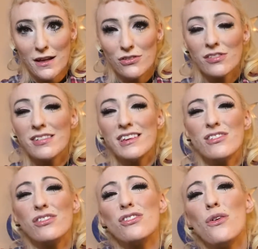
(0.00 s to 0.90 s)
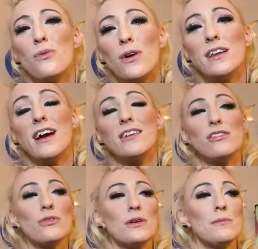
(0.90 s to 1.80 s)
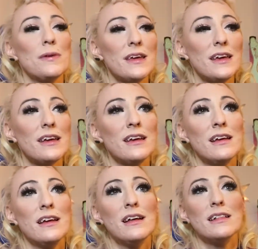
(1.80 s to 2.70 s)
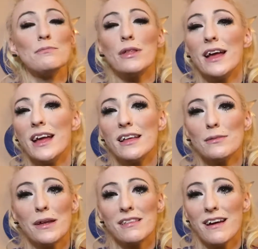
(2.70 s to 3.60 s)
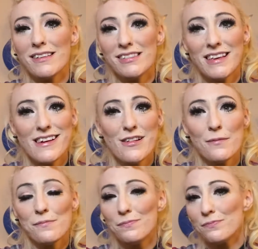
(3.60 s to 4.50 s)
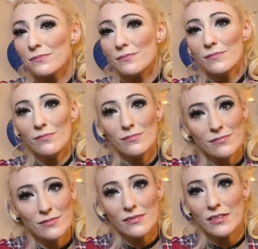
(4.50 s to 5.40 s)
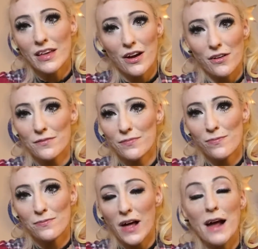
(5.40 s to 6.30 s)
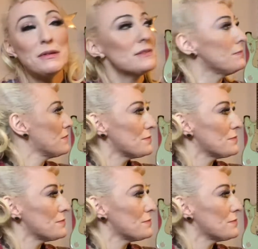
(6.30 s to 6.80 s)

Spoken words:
Just because I just don't want to be playing the pentatonic scale there. I mean,